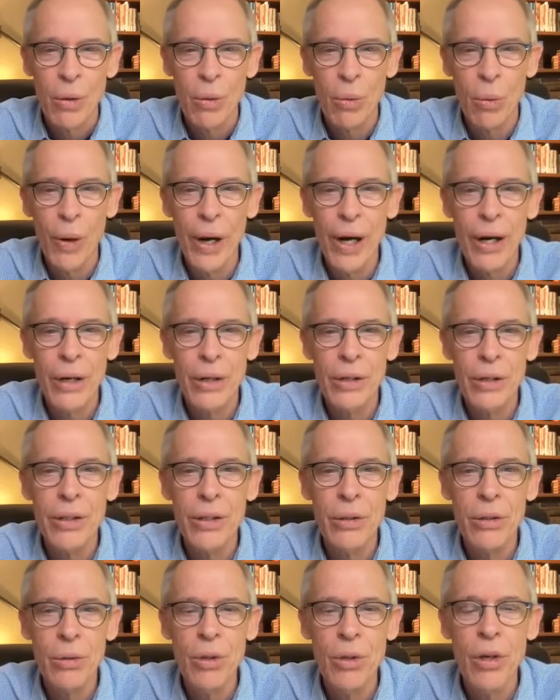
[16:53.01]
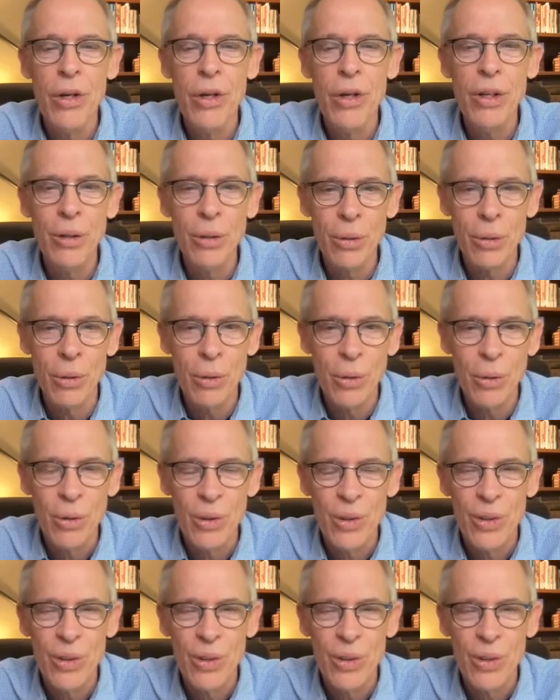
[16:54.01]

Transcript: where you knew